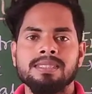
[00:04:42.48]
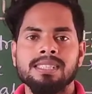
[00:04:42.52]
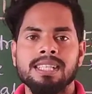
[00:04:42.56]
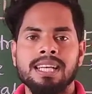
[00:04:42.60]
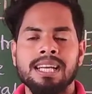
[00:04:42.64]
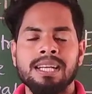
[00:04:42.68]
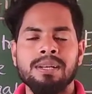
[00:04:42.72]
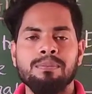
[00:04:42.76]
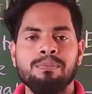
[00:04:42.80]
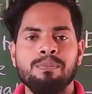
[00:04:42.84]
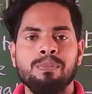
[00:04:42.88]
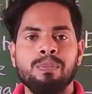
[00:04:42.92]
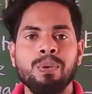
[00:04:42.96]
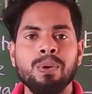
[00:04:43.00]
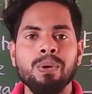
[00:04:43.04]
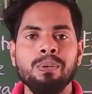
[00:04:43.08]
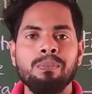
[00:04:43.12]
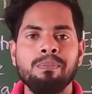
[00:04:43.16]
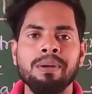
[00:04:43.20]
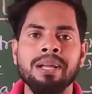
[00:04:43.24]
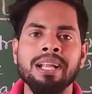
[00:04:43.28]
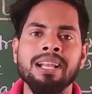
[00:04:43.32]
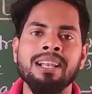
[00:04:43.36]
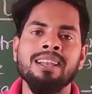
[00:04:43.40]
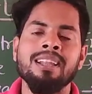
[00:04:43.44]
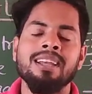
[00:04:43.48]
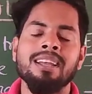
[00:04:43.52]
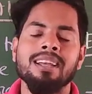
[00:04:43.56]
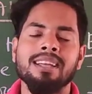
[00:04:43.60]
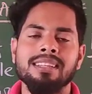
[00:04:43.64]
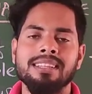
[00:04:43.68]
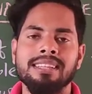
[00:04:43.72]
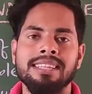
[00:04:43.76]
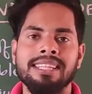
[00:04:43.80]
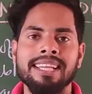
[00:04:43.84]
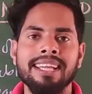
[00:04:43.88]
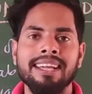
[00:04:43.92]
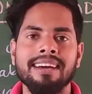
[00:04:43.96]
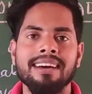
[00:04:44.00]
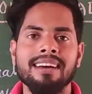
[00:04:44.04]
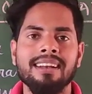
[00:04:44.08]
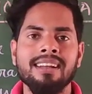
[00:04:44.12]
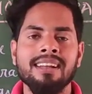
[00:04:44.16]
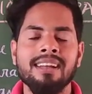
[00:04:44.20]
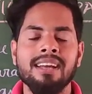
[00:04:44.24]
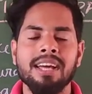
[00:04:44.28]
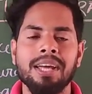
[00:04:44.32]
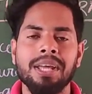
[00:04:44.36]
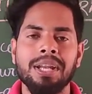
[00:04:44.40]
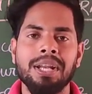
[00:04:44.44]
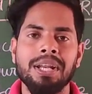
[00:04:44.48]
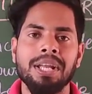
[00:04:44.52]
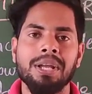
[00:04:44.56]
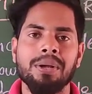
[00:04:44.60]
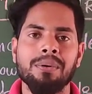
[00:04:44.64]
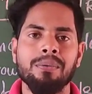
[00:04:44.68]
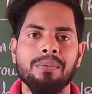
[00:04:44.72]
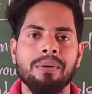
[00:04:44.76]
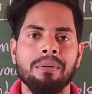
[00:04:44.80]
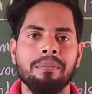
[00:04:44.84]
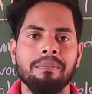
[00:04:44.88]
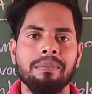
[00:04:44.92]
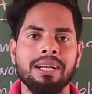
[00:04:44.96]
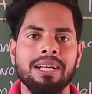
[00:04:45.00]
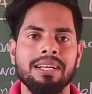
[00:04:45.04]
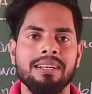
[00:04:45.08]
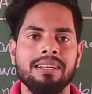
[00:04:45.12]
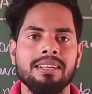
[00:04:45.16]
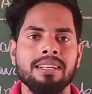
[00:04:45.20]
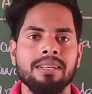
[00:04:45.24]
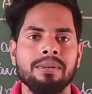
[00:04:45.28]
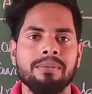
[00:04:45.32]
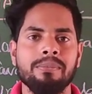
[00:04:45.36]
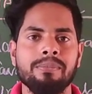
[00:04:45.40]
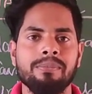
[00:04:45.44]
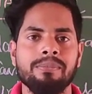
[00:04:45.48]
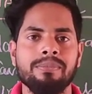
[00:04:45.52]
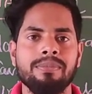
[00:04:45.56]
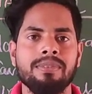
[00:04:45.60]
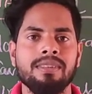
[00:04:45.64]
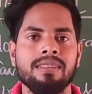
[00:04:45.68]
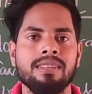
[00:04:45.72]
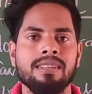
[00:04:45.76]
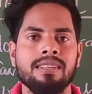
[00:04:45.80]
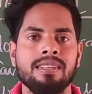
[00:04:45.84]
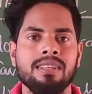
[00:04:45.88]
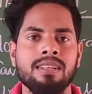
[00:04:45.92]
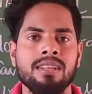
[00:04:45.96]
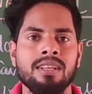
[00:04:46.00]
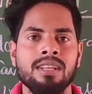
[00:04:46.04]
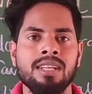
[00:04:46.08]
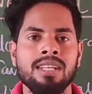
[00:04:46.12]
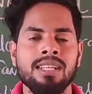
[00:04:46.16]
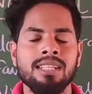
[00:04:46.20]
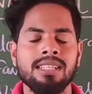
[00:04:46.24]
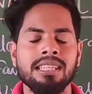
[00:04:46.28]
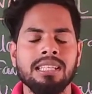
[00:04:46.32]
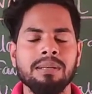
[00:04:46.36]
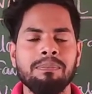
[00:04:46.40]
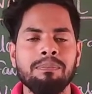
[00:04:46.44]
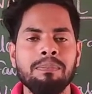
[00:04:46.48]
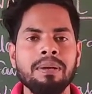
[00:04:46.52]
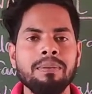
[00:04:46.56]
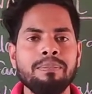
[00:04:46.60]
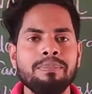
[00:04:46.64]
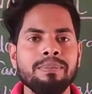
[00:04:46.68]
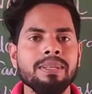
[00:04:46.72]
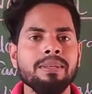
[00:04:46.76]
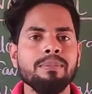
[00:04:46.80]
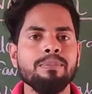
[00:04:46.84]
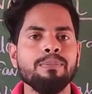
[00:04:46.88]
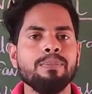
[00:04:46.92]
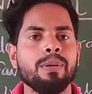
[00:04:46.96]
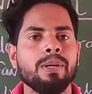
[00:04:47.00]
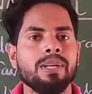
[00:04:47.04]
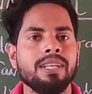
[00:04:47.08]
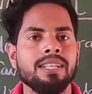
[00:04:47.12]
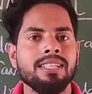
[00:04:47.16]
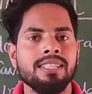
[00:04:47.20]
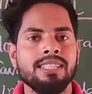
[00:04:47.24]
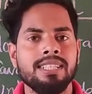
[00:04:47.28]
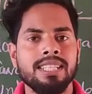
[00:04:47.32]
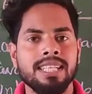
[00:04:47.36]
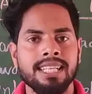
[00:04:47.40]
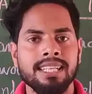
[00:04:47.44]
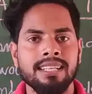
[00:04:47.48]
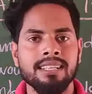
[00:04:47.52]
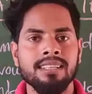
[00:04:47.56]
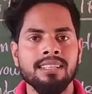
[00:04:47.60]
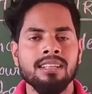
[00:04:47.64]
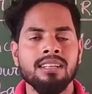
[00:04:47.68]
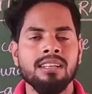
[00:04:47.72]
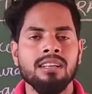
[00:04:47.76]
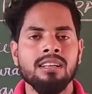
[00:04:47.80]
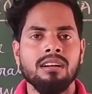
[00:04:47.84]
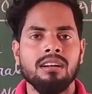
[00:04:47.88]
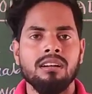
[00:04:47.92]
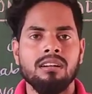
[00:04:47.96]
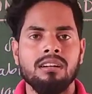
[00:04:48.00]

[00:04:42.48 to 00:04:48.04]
and fulfill their requirement. The fifth important thing,